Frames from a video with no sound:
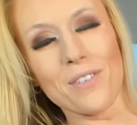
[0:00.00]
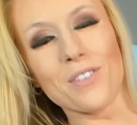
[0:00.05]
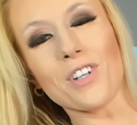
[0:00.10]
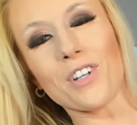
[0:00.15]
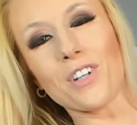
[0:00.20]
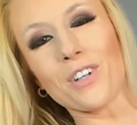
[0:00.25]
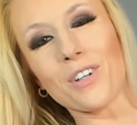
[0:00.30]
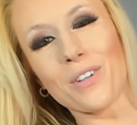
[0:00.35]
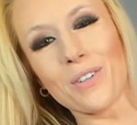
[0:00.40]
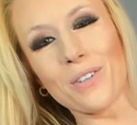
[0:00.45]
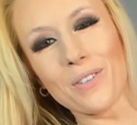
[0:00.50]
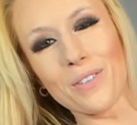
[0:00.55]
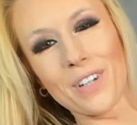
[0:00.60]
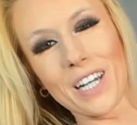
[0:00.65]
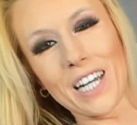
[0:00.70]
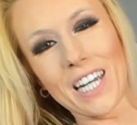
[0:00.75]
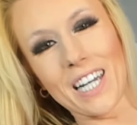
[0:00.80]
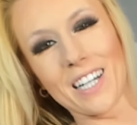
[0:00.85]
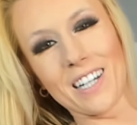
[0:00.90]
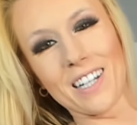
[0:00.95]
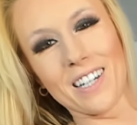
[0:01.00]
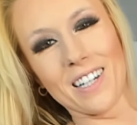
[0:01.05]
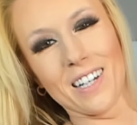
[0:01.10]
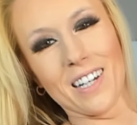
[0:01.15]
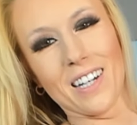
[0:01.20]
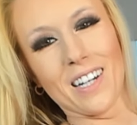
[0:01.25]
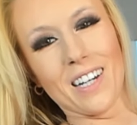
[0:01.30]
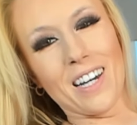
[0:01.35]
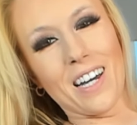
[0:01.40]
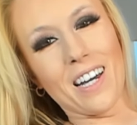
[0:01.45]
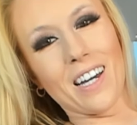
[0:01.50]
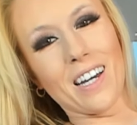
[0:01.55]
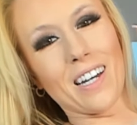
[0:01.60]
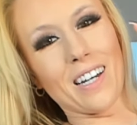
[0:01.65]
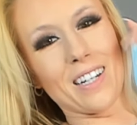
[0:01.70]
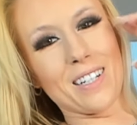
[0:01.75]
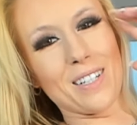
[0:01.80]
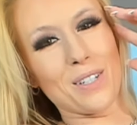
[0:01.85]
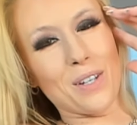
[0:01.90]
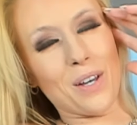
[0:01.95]
We've done a green
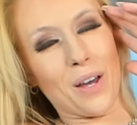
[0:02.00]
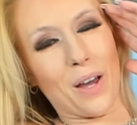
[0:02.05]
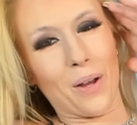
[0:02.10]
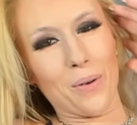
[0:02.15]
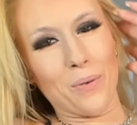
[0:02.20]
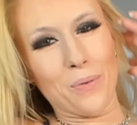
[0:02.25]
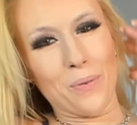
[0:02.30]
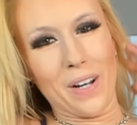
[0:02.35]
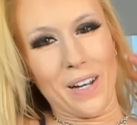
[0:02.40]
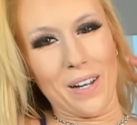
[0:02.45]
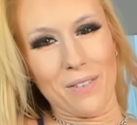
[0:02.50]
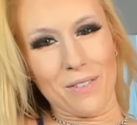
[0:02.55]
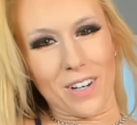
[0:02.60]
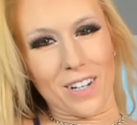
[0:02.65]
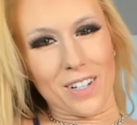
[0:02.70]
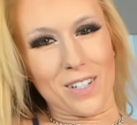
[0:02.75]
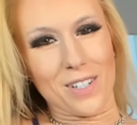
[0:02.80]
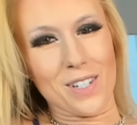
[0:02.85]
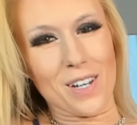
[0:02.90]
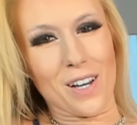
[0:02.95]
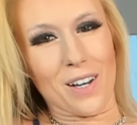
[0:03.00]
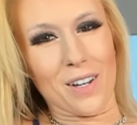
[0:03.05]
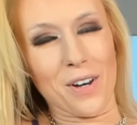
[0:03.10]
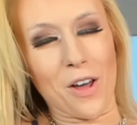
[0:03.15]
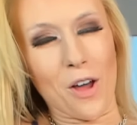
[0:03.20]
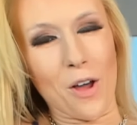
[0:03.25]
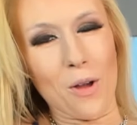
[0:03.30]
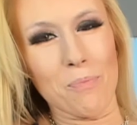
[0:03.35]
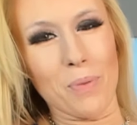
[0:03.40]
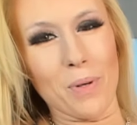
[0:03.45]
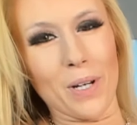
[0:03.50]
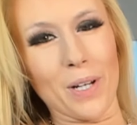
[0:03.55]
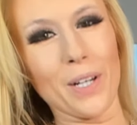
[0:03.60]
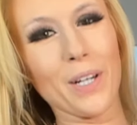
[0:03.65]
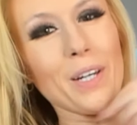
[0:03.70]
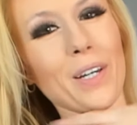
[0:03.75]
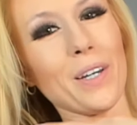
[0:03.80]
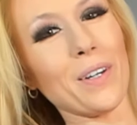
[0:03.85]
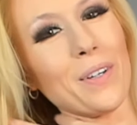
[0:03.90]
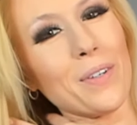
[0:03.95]
and we've done a
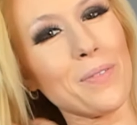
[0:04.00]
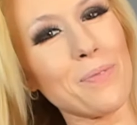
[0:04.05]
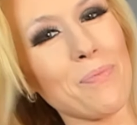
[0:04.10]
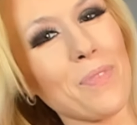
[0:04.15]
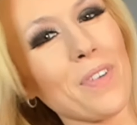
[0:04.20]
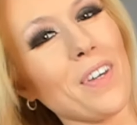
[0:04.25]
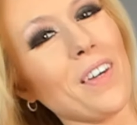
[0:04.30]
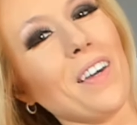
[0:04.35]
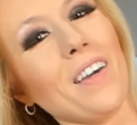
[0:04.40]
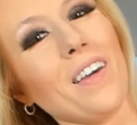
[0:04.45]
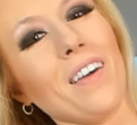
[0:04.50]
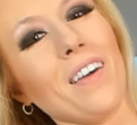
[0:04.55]
blue.